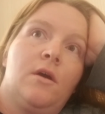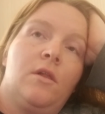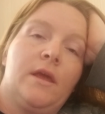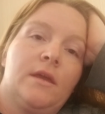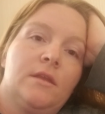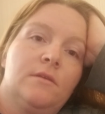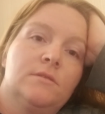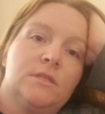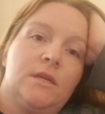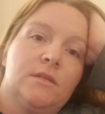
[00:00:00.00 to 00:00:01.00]
all I could get
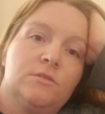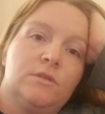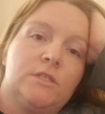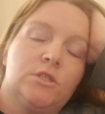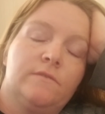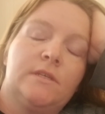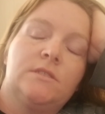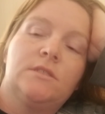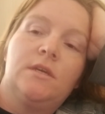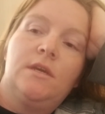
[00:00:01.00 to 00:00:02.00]
was an answering
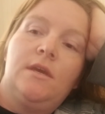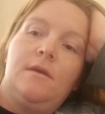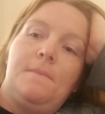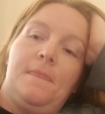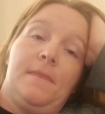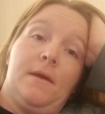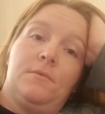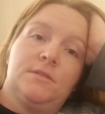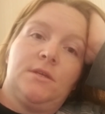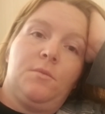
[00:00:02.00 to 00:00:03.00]
service, and that
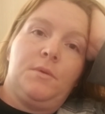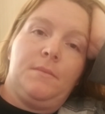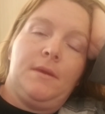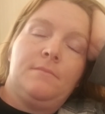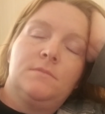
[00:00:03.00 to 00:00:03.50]
wasn't helping me.